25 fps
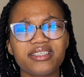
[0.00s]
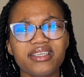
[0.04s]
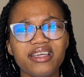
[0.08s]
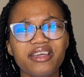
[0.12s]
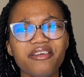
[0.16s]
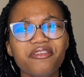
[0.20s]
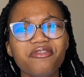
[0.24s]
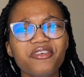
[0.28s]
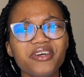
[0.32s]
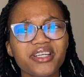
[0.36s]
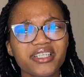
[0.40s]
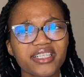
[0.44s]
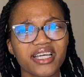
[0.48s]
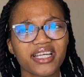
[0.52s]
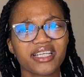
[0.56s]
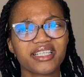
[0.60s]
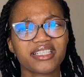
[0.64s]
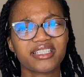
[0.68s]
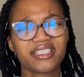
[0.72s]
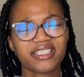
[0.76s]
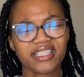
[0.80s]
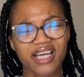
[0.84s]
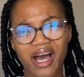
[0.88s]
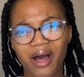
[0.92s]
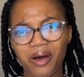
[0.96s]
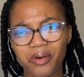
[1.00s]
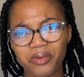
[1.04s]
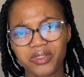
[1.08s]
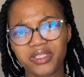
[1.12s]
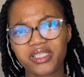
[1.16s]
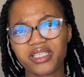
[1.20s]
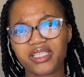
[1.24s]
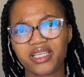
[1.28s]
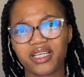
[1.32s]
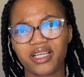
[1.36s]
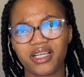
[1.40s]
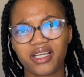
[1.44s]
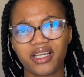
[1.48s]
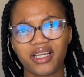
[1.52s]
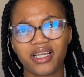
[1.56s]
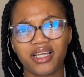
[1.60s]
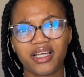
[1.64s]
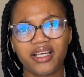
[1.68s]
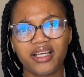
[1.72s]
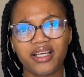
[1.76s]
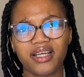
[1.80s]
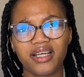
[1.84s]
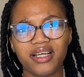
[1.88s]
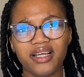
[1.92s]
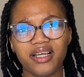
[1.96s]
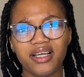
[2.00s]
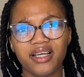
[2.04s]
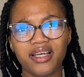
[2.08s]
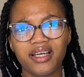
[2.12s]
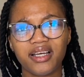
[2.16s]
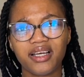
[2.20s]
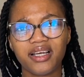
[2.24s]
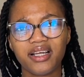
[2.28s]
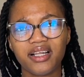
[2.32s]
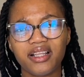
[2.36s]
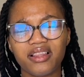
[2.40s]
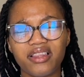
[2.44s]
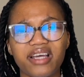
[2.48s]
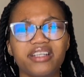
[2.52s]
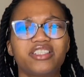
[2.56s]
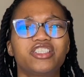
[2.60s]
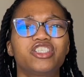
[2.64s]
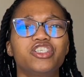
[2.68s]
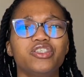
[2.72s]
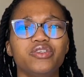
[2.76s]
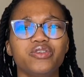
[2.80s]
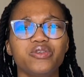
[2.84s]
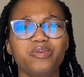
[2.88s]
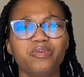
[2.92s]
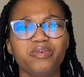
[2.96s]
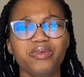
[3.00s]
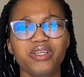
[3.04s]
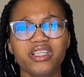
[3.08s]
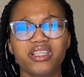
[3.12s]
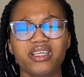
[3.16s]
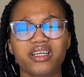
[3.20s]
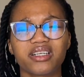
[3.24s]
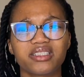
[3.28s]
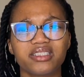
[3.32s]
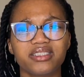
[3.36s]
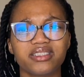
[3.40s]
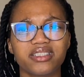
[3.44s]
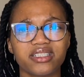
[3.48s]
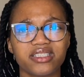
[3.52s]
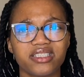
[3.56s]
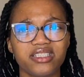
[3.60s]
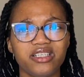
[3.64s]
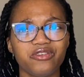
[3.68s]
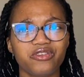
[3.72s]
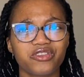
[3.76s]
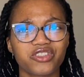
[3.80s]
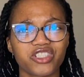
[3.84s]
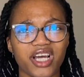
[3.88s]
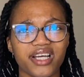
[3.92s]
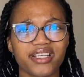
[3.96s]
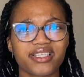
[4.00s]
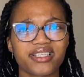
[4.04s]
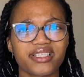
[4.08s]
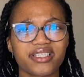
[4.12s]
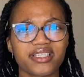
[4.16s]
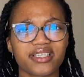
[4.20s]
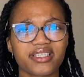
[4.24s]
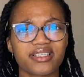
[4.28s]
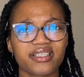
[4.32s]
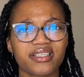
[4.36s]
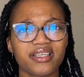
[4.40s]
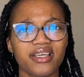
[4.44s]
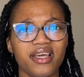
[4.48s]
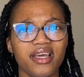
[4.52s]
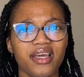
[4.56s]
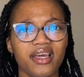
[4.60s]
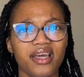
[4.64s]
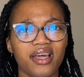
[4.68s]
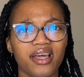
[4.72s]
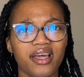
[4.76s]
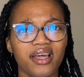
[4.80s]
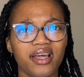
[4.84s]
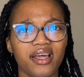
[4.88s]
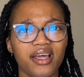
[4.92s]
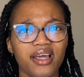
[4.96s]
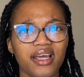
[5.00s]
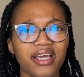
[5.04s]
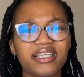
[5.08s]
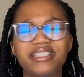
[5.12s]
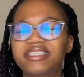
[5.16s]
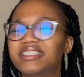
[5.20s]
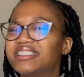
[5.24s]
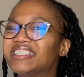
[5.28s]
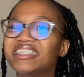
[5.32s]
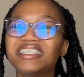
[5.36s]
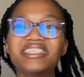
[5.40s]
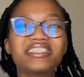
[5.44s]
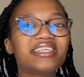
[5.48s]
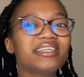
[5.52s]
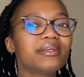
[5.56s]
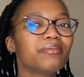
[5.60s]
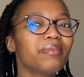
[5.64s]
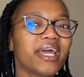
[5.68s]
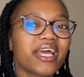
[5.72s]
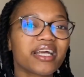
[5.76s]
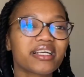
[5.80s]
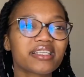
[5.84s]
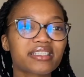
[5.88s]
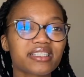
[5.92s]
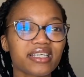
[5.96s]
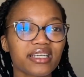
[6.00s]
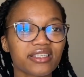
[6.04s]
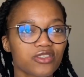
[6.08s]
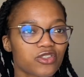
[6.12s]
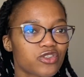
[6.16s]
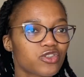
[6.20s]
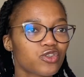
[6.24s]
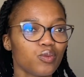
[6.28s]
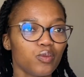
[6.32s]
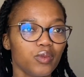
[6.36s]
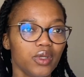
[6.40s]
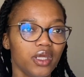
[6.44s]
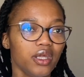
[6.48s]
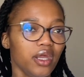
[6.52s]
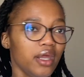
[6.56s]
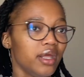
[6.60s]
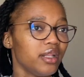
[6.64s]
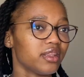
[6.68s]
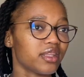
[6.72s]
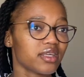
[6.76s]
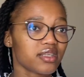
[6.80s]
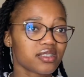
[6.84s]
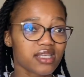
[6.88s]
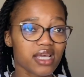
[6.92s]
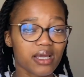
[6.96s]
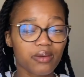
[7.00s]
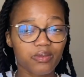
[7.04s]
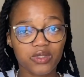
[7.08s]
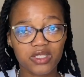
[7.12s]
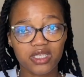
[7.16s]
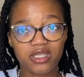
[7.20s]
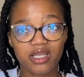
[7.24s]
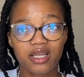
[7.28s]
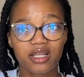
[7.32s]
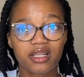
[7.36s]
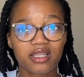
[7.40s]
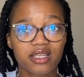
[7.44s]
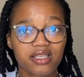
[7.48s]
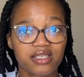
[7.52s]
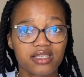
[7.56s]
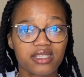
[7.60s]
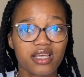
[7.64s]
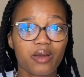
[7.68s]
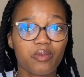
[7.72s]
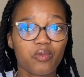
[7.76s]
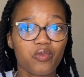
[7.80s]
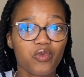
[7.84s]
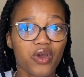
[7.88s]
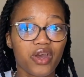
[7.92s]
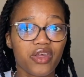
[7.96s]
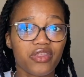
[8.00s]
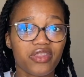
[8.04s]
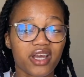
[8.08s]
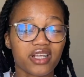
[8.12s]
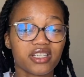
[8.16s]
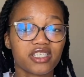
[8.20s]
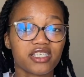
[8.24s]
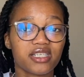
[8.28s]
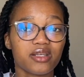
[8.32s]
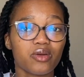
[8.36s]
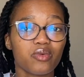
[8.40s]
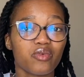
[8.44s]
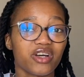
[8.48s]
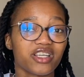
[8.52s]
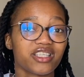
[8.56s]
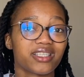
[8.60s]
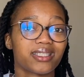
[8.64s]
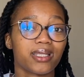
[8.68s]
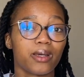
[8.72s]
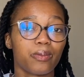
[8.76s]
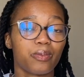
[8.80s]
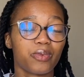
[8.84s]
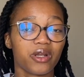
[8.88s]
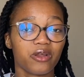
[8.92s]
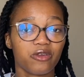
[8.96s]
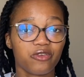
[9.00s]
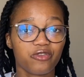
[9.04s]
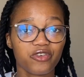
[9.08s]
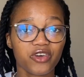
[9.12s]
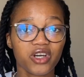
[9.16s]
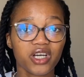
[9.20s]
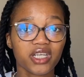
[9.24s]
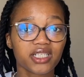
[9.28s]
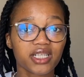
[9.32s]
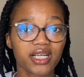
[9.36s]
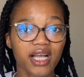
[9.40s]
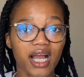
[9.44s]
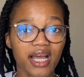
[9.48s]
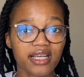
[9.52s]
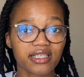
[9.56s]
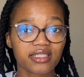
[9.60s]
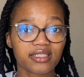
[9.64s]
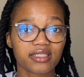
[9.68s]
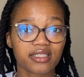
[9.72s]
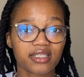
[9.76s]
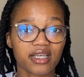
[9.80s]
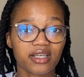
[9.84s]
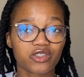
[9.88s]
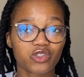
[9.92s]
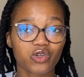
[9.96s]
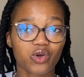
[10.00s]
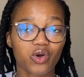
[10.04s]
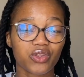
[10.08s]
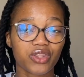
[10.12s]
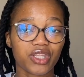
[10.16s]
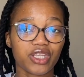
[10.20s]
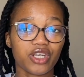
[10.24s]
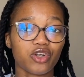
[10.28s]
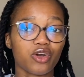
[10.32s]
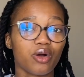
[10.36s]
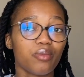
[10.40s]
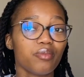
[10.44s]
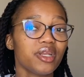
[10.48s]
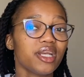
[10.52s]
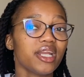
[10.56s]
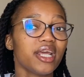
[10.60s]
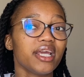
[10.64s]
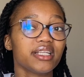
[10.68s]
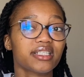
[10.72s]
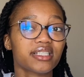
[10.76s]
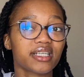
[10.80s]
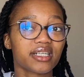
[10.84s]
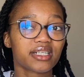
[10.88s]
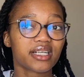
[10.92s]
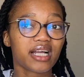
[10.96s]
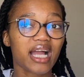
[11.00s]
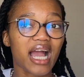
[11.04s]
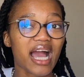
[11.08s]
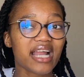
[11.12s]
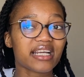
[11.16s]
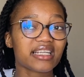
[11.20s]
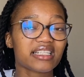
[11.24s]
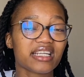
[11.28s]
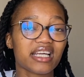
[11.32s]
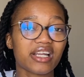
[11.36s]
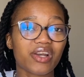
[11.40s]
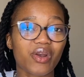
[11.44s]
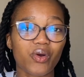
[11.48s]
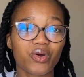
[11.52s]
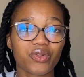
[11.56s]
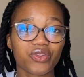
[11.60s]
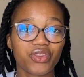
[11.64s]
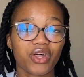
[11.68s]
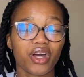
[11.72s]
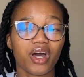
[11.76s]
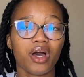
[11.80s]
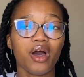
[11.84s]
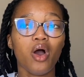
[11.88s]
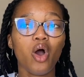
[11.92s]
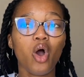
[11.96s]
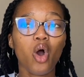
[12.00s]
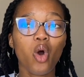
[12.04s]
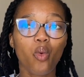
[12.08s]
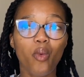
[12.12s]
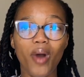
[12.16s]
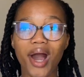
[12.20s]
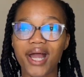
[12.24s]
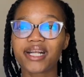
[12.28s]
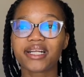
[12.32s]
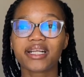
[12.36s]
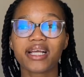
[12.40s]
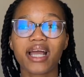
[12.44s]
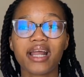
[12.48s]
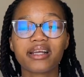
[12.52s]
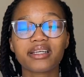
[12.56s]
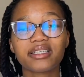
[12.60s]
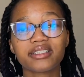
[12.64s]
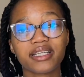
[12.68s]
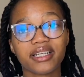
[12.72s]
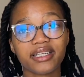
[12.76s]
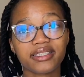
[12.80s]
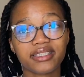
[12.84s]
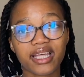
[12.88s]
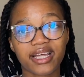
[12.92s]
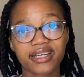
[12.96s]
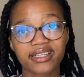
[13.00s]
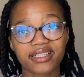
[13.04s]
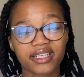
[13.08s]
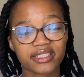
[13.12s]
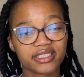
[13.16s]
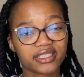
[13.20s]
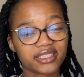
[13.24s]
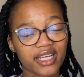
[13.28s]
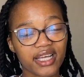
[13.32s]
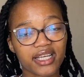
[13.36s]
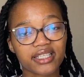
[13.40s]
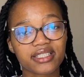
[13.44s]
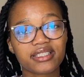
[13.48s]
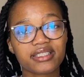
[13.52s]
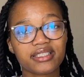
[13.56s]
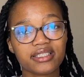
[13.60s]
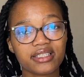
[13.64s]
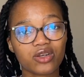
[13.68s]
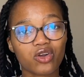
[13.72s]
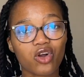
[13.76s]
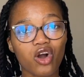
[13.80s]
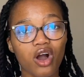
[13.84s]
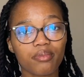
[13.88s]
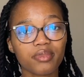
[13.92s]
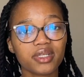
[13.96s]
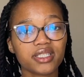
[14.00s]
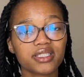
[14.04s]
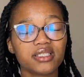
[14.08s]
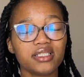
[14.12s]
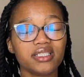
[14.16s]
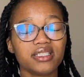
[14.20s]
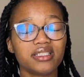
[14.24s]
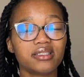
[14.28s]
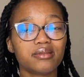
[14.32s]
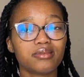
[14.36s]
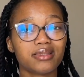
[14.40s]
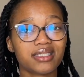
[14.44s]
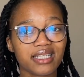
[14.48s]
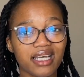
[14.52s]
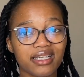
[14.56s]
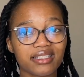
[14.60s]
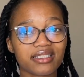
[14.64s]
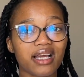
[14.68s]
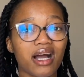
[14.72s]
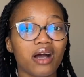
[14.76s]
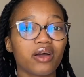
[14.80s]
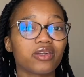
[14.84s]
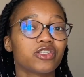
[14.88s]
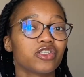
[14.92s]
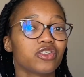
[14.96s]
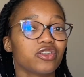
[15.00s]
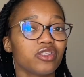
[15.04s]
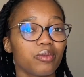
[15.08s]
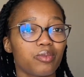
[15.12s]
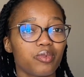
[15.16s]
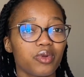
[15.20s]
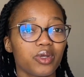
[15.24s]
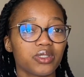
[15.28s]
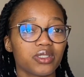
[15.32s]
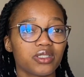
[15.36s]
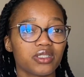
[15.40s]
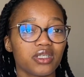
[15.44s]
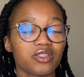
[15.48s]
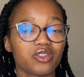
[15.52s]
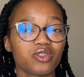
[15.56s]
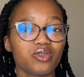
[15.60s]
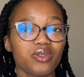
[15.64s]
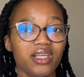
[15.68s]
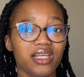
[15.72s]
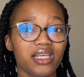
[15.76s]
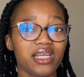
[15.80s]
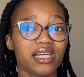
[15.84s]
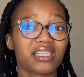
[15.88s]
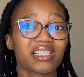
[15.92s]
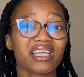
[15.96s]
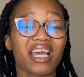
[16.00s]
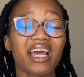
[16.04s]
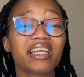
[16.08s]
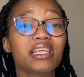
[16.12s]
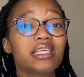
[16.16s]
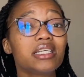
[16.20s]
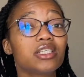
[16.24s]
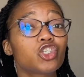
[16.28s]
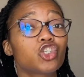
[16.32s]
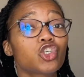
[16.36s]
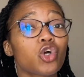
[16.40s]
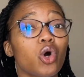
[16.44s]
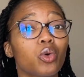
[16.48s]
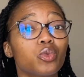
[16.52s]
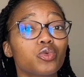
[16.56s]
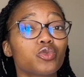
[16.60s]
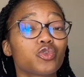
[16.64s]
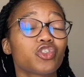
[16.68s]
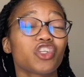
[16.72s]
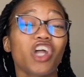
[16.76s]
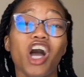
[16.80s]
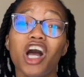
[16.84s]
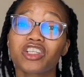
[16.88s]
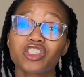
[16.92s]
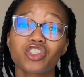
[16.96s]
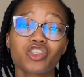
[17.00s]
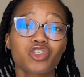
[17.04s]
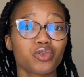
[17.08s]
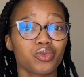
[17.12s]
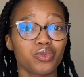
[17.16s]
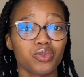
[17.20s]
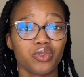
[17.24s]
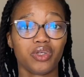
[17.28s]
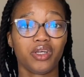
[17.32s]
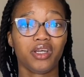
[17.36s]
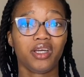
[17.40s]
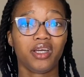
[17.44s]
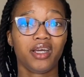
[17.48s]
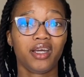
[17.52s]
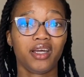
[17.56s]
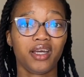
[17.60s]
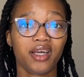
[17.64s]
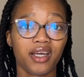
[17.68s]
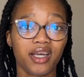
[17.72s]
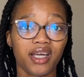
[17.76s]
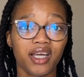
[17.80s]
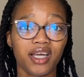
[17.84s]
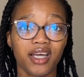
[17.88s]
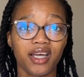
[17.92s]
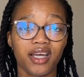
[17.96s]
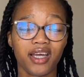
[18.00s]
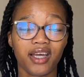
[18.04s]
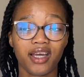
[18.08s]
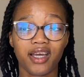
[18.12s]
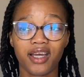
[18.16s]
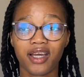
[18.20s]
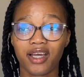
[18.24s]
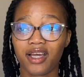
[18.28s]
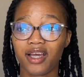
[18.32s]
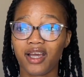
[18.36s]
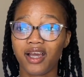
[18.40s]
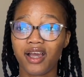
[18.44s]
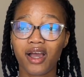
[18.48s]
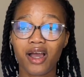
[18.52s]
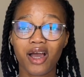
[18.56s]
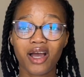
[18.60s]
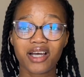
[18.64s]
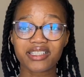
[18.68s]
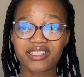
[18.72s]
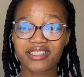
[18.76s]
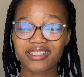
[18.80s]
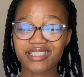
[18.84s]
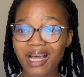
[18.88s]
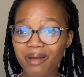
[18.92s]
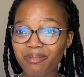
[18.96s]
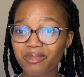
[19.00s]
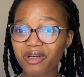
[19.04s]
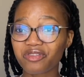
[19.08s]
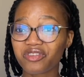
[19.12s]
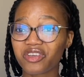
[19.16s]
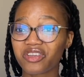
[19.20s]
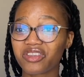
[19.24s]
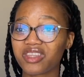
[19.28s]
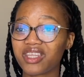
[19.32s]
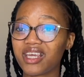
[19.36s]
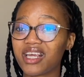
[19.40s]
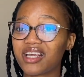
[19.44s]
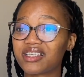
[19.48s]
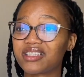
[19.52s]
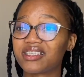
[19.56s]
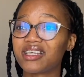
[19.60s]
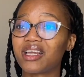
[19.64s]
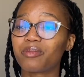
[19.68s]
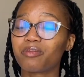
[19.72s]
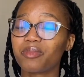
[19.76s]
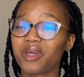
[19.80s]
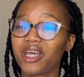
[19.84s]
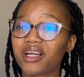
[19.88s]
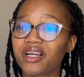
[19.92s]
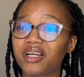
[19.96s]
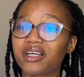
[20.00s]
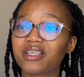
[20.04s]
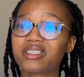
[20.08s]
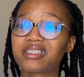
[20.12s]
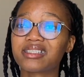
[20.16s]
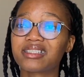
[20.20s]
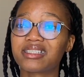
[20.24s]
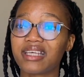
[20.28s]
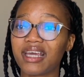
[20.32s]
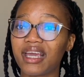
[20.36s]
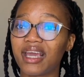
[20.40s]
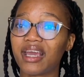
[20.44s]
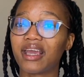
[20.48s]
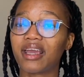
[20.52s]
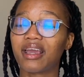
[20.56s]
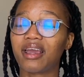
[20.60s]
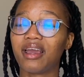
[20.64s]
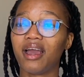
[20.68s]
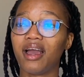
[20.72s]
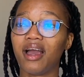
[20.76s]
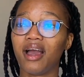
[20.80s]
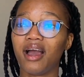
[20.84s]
even a doubt that she would be the Chief Justice? It didn't make sense to me, in the same way that she was the preferred candidate or the nominated candidate or the one candidate that the JSC committee sent out to the president to elect, and he chose not to. Some of the things that make us say,